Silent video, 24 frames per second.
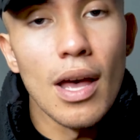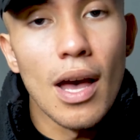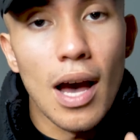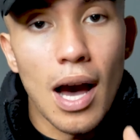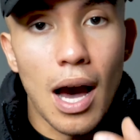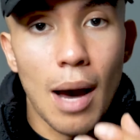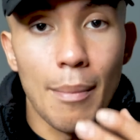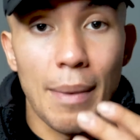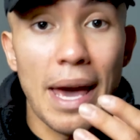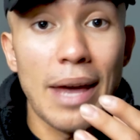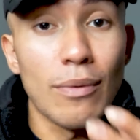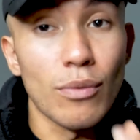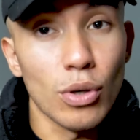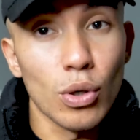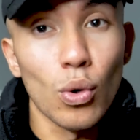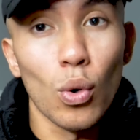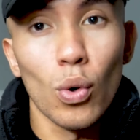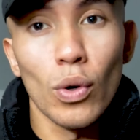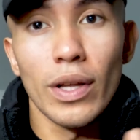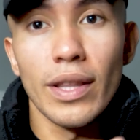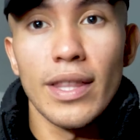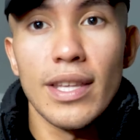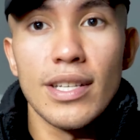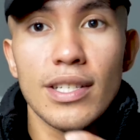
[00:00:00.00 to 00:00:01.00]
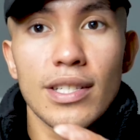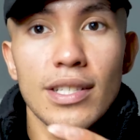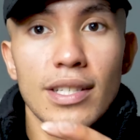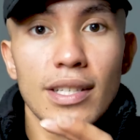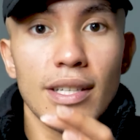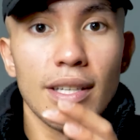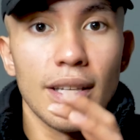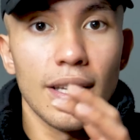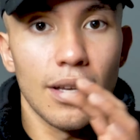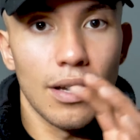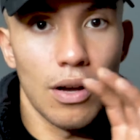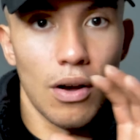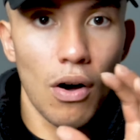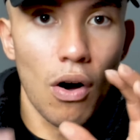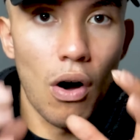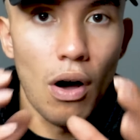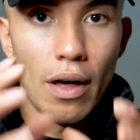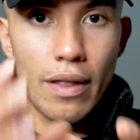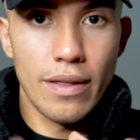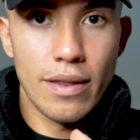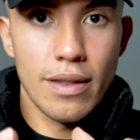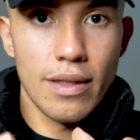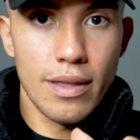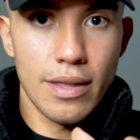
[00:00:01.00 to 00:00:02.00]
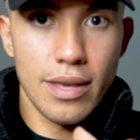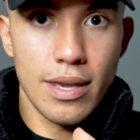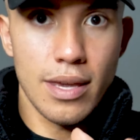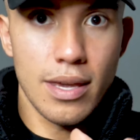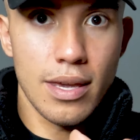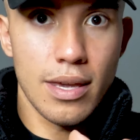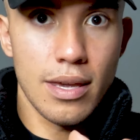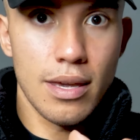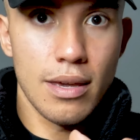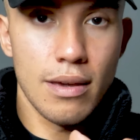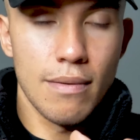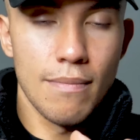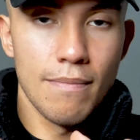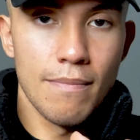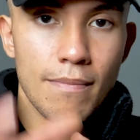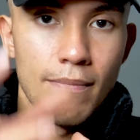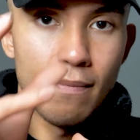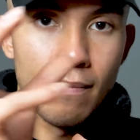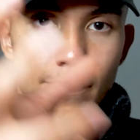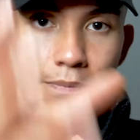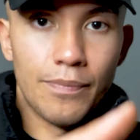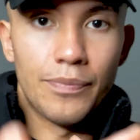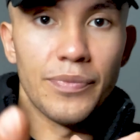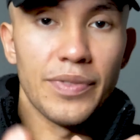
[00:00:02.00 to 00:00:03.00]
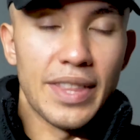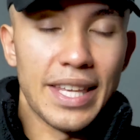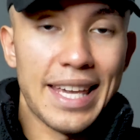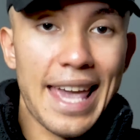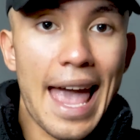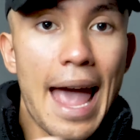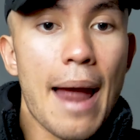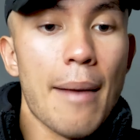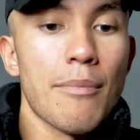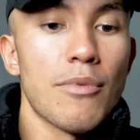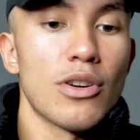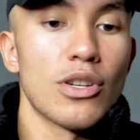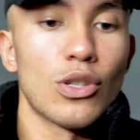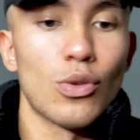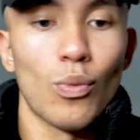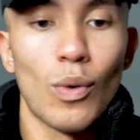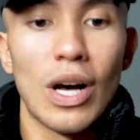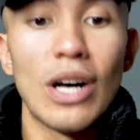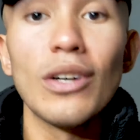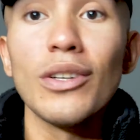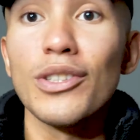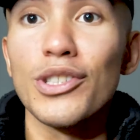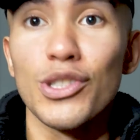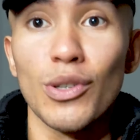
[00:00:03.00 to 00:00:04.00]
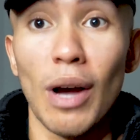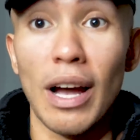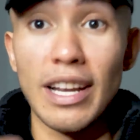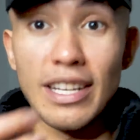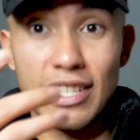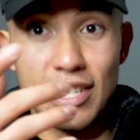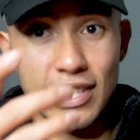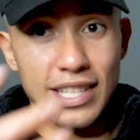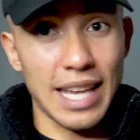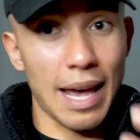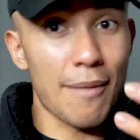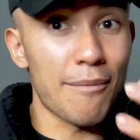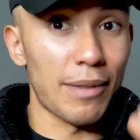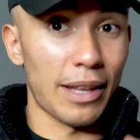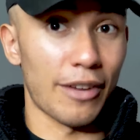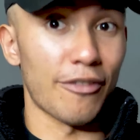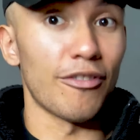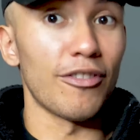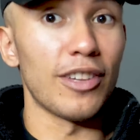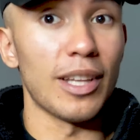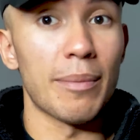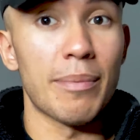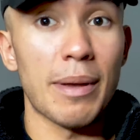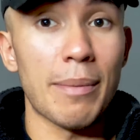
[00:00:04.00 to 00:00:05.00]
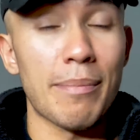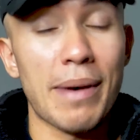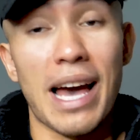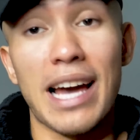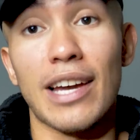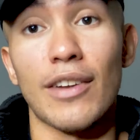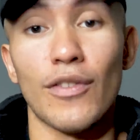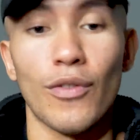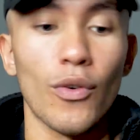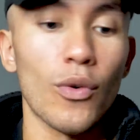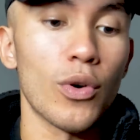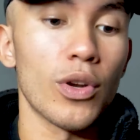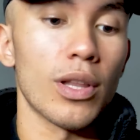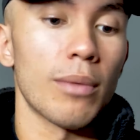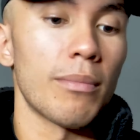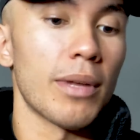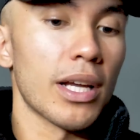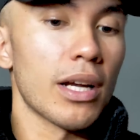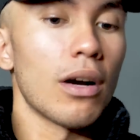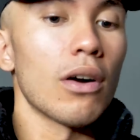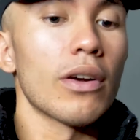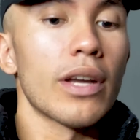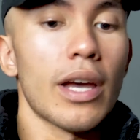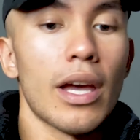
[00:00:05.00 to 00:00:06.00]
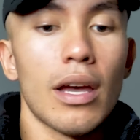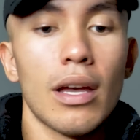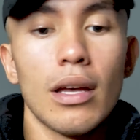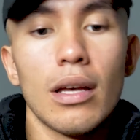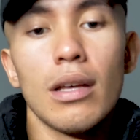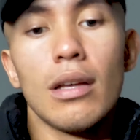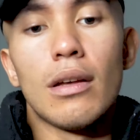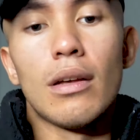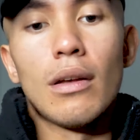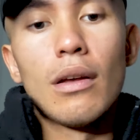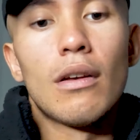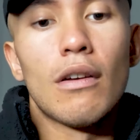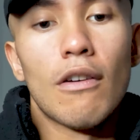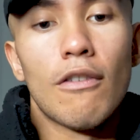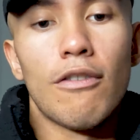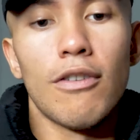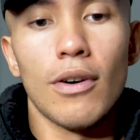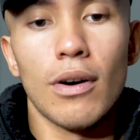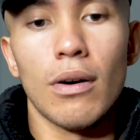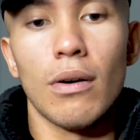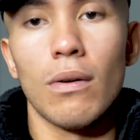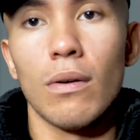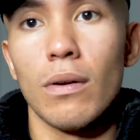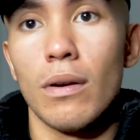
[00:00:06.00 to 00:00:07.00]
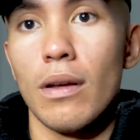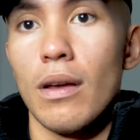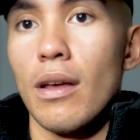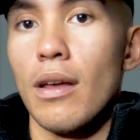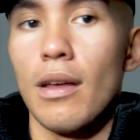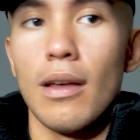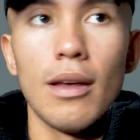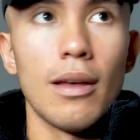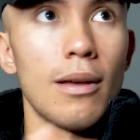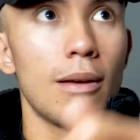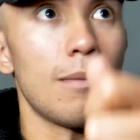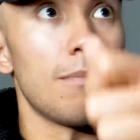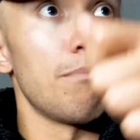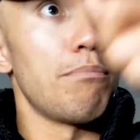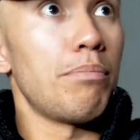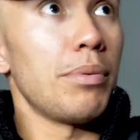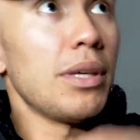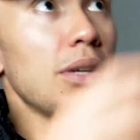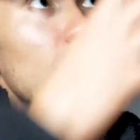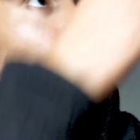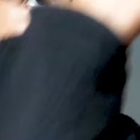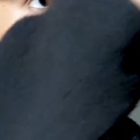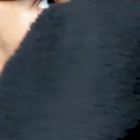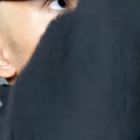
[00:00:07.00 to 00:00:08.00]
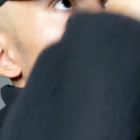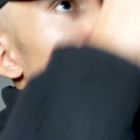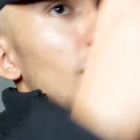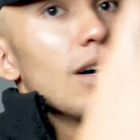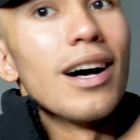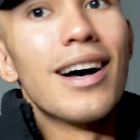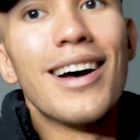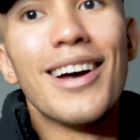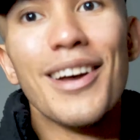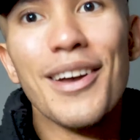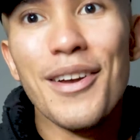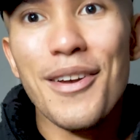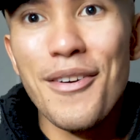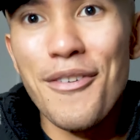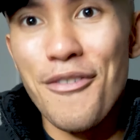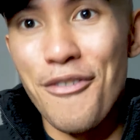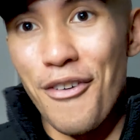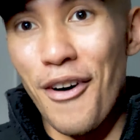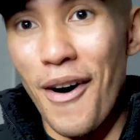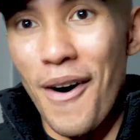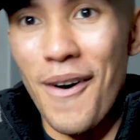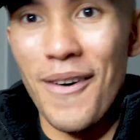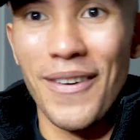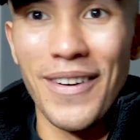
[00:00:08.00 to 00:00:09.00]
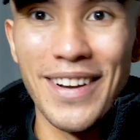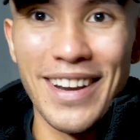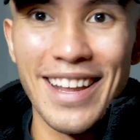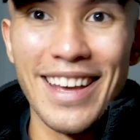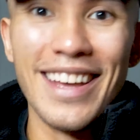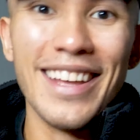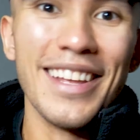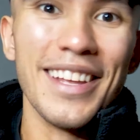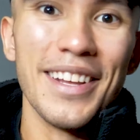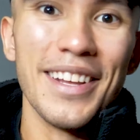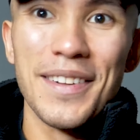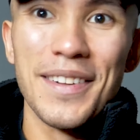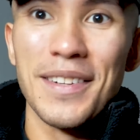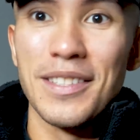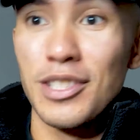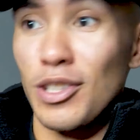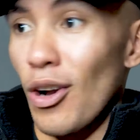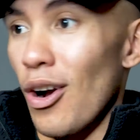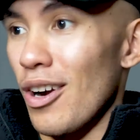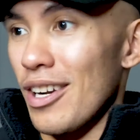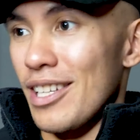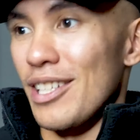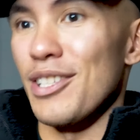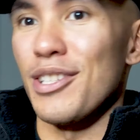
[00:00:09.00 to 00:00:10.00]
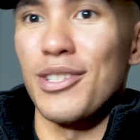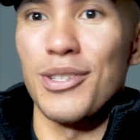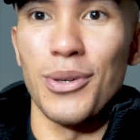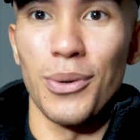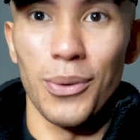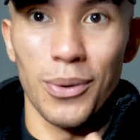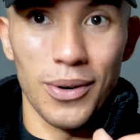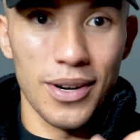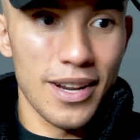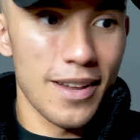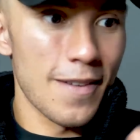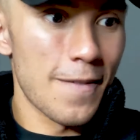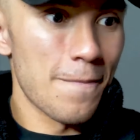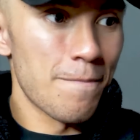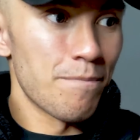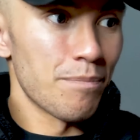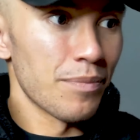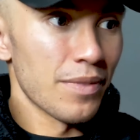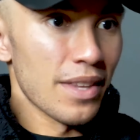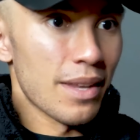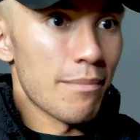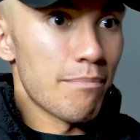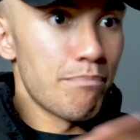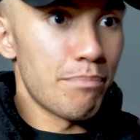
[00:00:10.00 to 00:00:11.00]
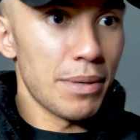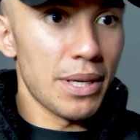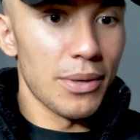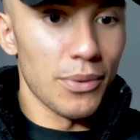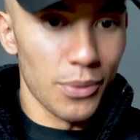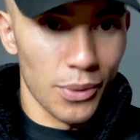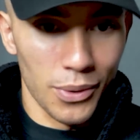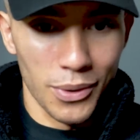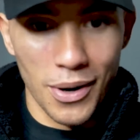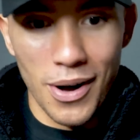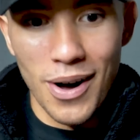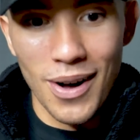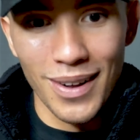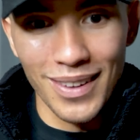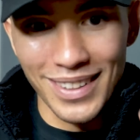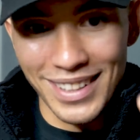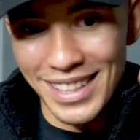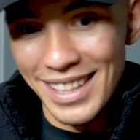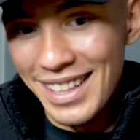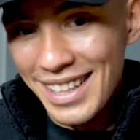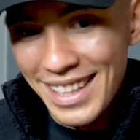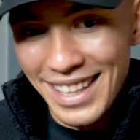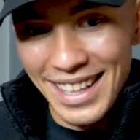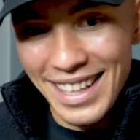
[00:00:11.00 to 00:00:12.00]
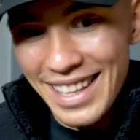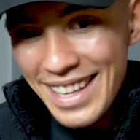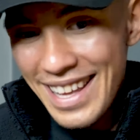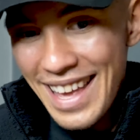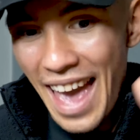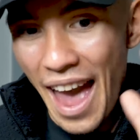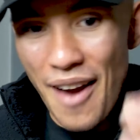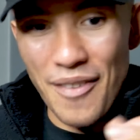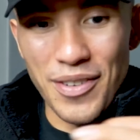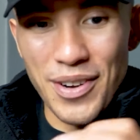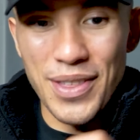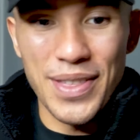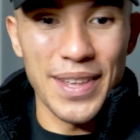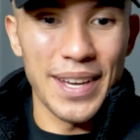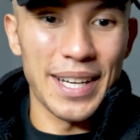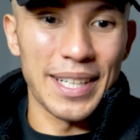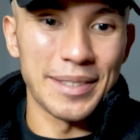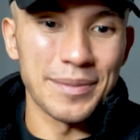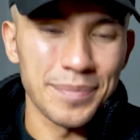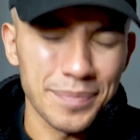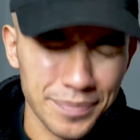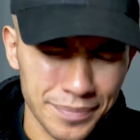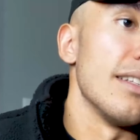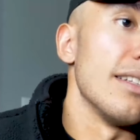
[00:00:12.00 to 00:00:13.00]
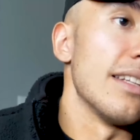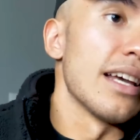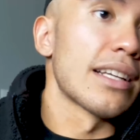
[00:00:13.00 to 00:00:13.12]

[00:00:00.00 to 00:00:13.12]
and recording this on the camera as well. So I just kept like flipping back and forth. I'm like, okay, phone, B-roll, phone, talking to story, B-roll, everything.